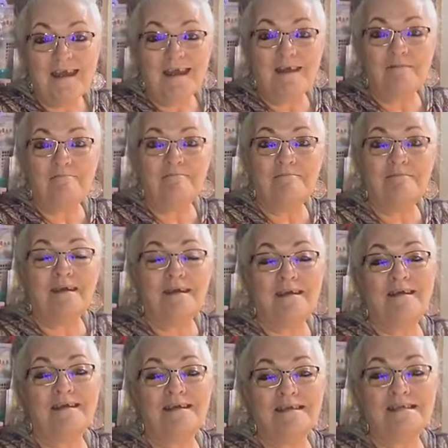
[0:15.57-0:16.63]
And
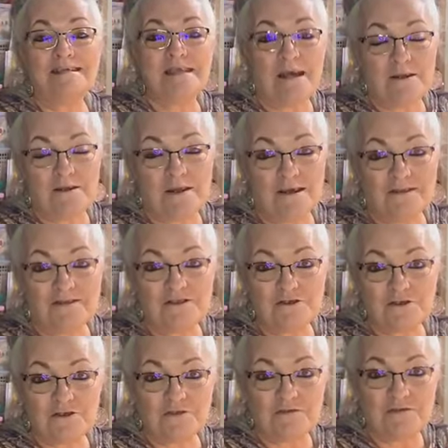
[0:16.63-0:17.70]
man, is that not the
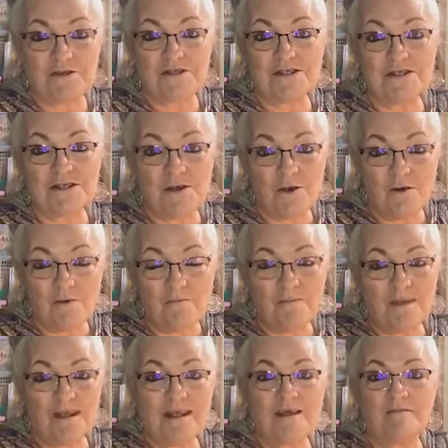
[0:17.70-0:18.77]
truth for so
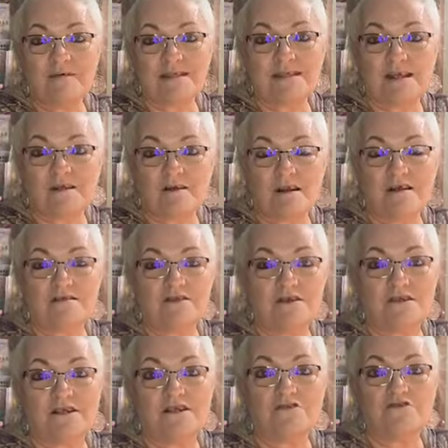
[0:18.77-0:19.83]
many of us across
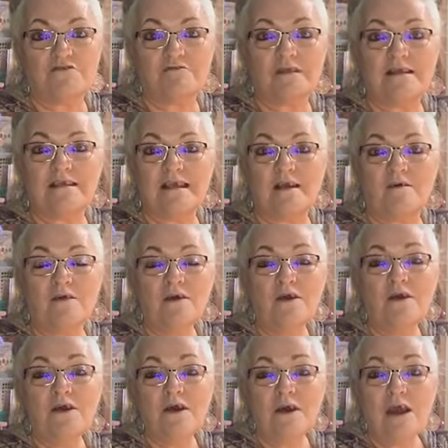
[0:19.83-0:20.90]
our country right now.
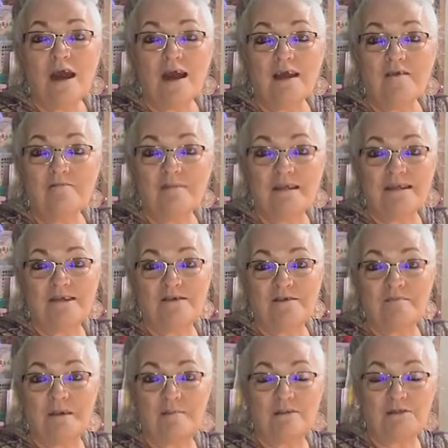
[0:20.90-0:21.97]
I've been
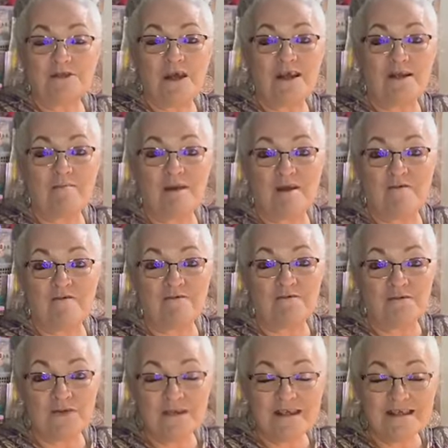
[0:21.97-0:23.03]
hearing people talk about
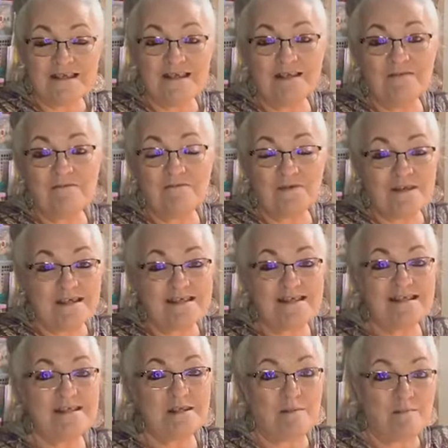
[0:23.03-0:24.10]
freezing
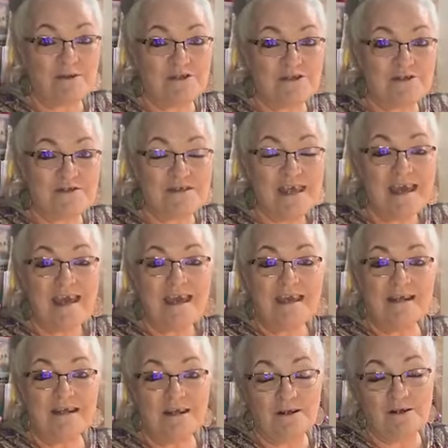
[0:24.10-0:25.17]
temperatures.
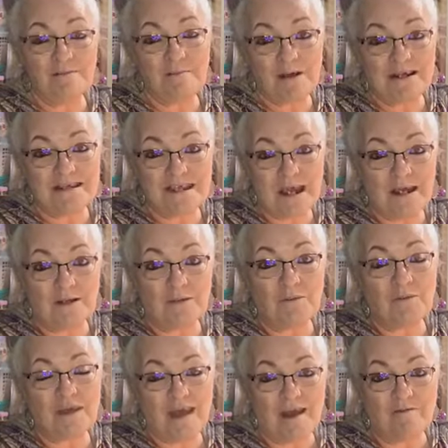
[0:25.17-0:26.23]
And here in Montana,
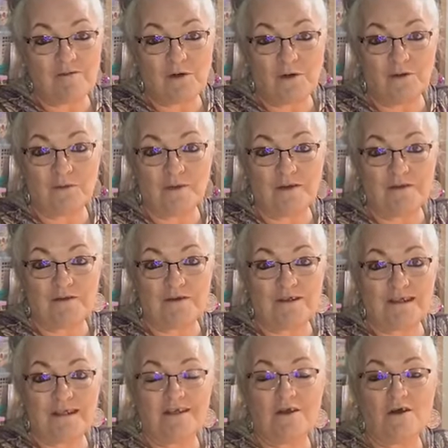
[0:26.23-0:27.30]
we have cold weather
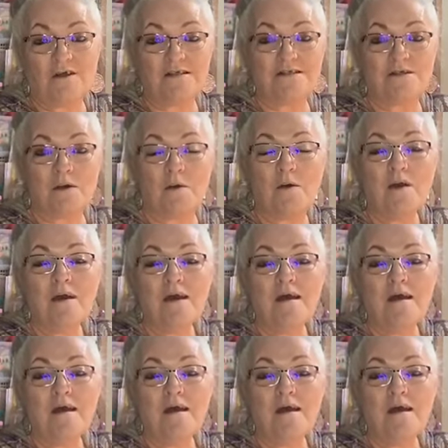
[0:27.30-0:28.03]
again also.